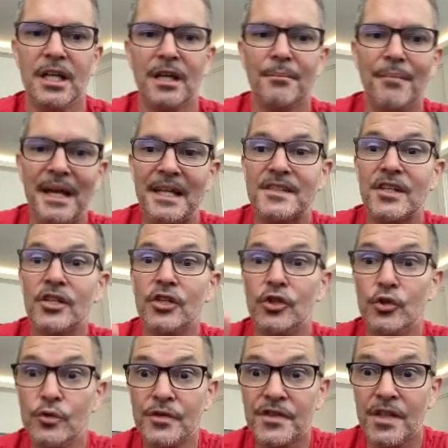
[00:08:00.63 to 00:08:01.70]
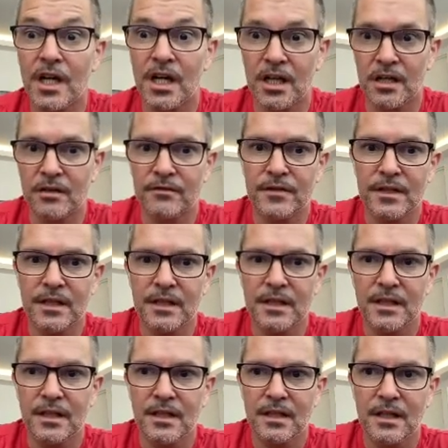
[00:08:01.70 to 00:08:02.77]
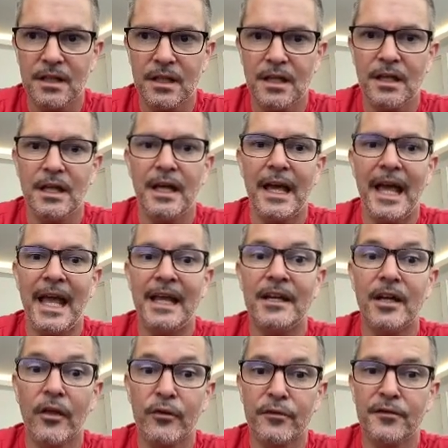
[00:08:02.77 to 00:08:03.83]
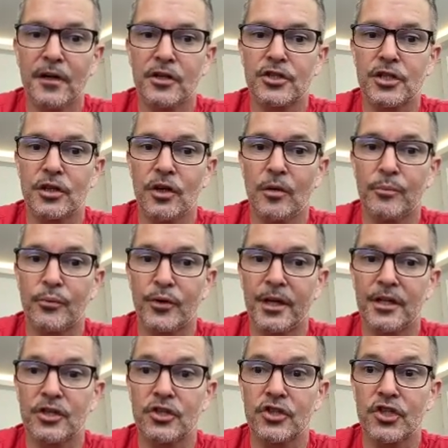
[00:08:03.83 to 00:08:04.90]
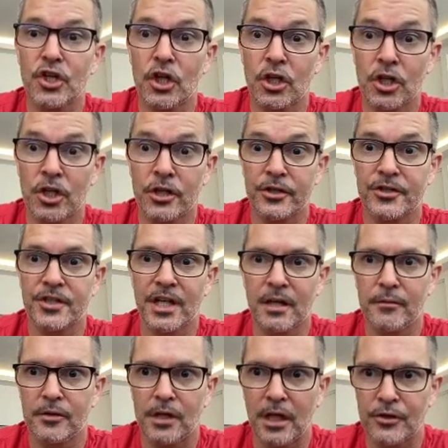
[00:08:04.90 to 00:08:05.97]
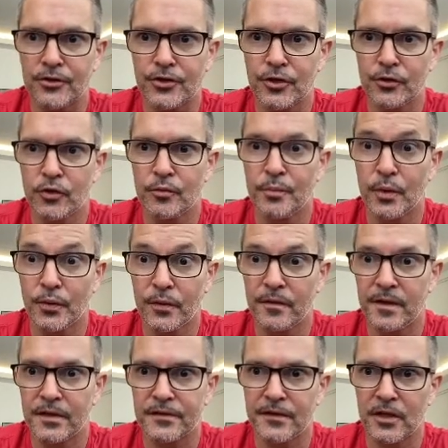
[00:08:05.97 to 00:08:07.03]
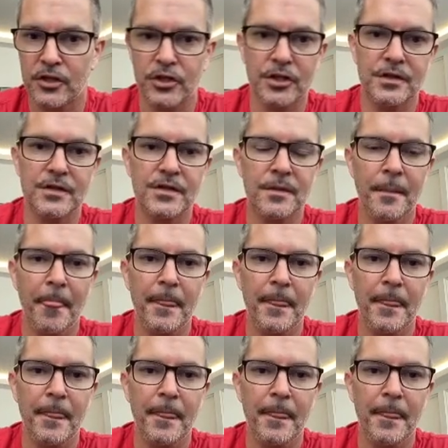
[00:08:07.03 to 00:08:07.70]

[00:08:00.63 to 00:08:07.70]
makes use of another function called print chars, and I'll show you both of these functions.